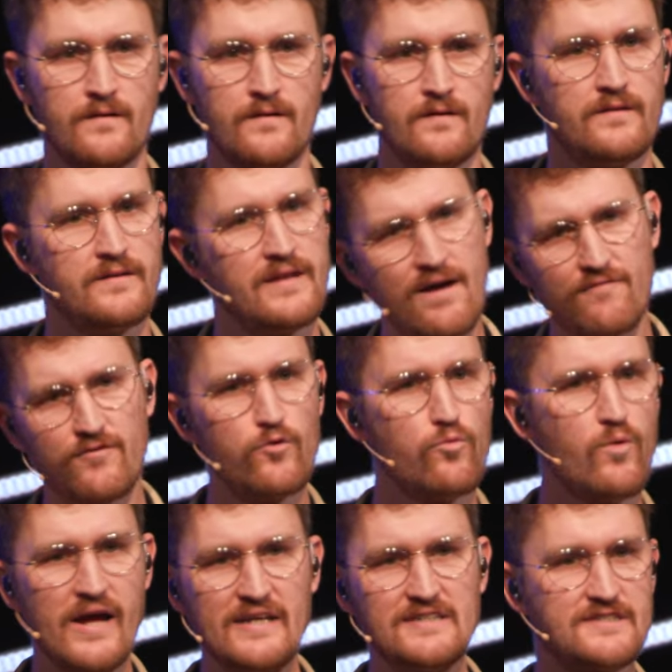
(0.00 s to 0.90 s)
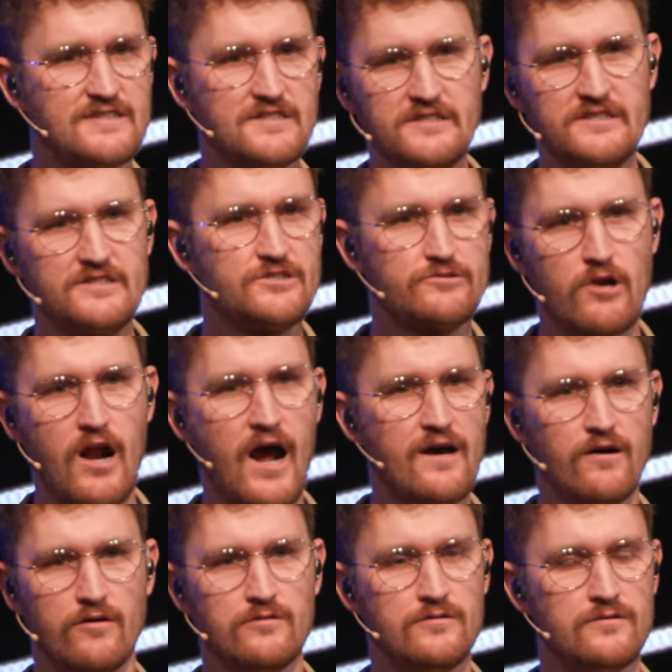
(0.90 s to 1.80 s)
Never waste a good
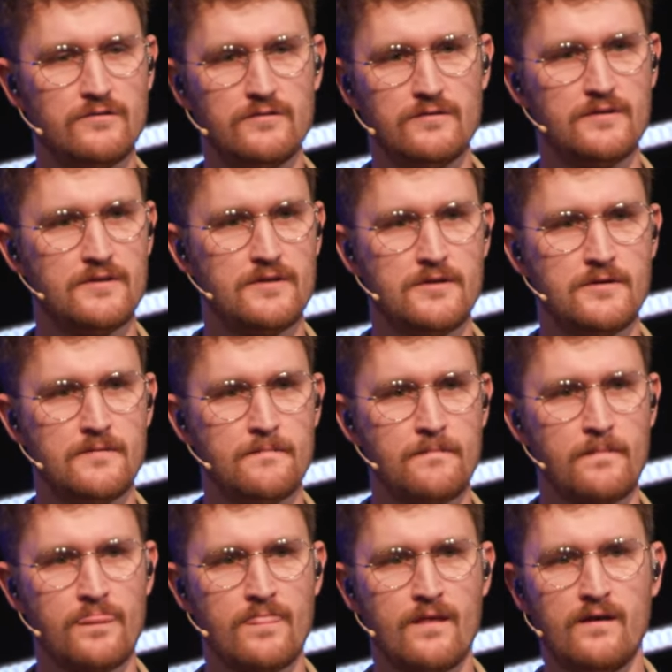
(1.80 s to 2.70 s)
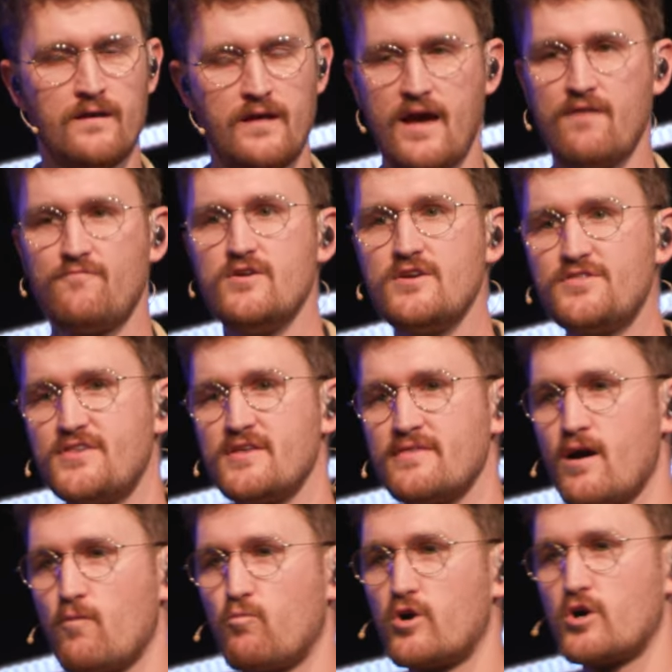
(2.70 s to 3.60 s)
trial. Everything
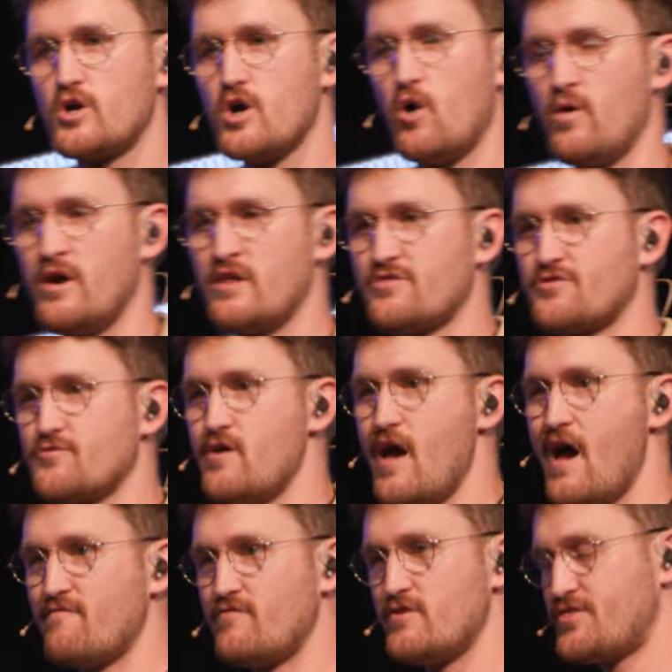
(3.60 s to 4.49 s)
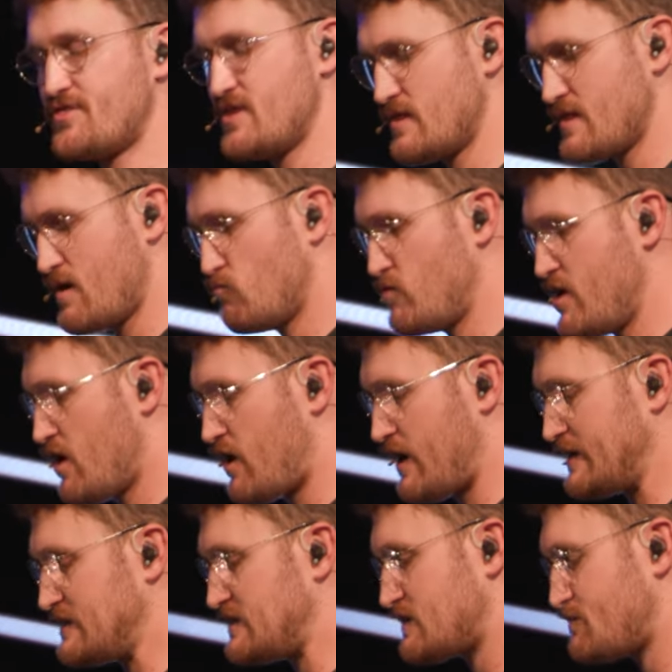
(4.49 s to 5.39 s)
that we're going through, everything that we are
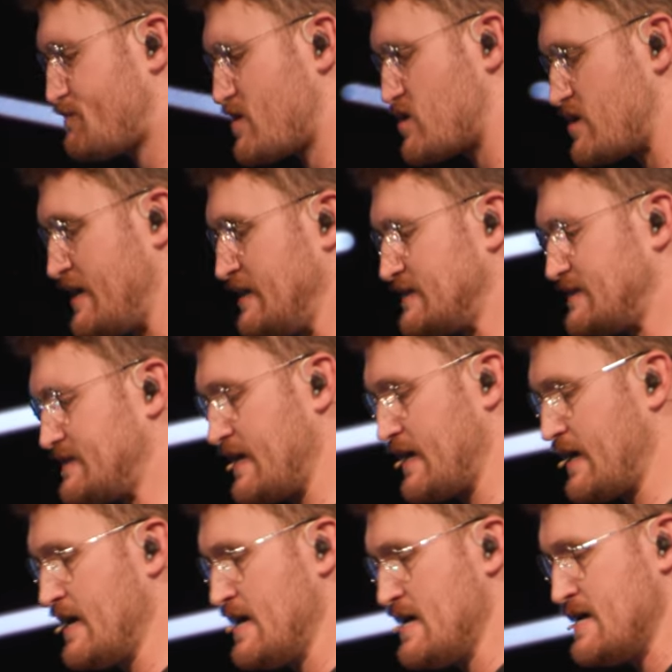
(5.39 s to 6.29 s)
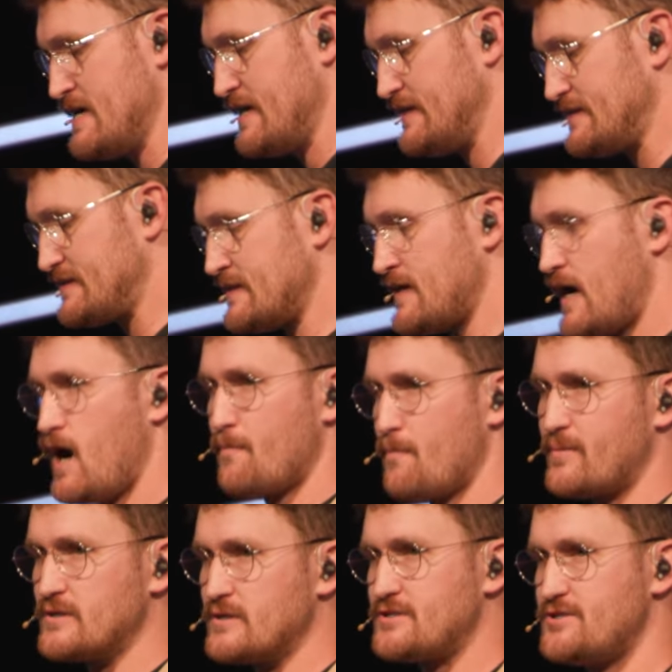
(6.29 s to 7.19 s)
experiencing is an
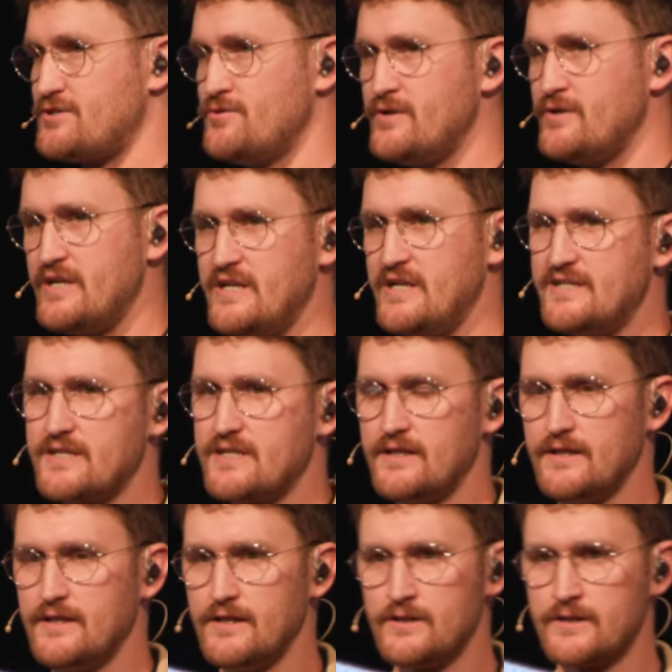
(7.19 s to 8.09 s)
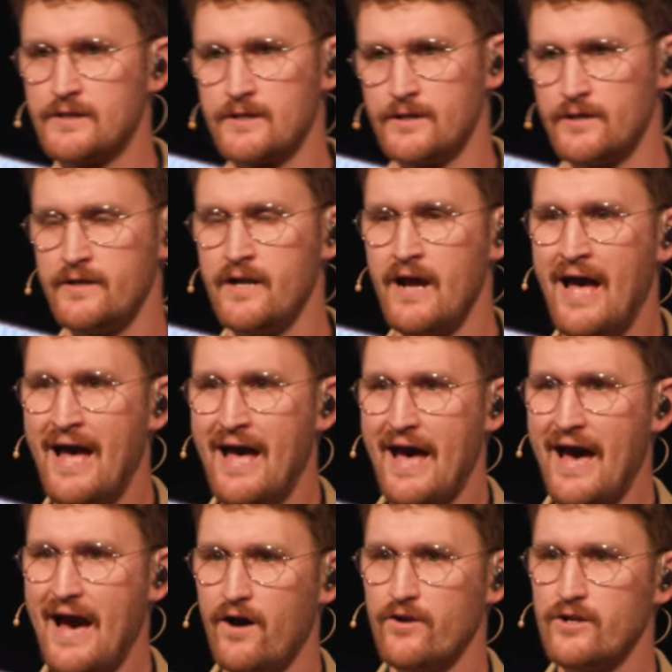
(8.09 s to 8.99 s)
opportunity to learn
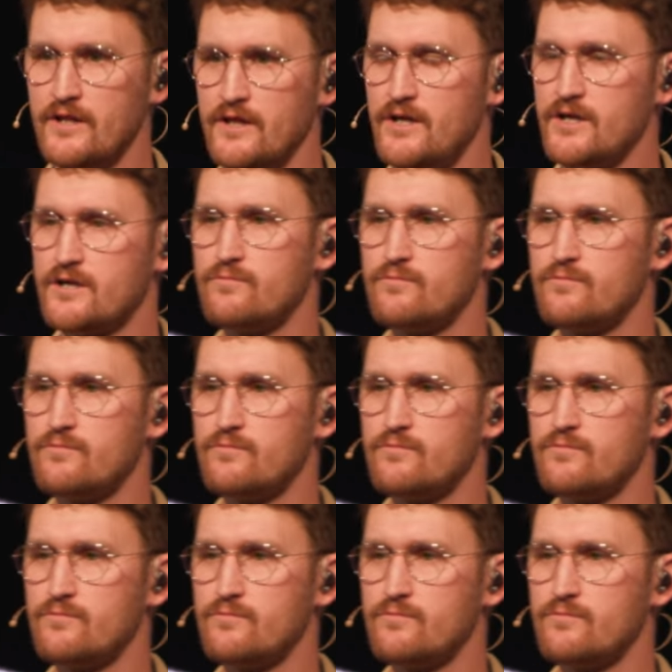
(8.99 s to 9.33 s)
how to look